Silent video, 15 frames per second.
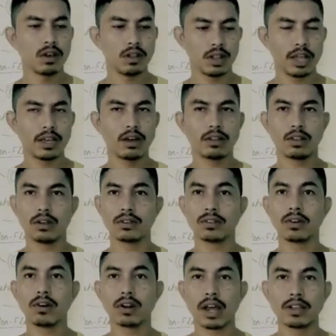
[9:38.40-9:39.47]
like the
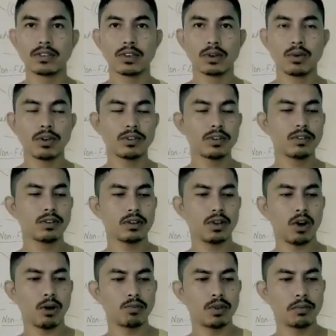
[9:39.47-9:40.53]
short answer questions or the
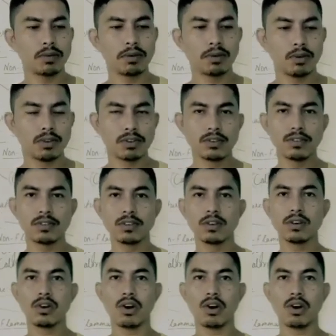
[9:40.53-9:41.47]
objective questions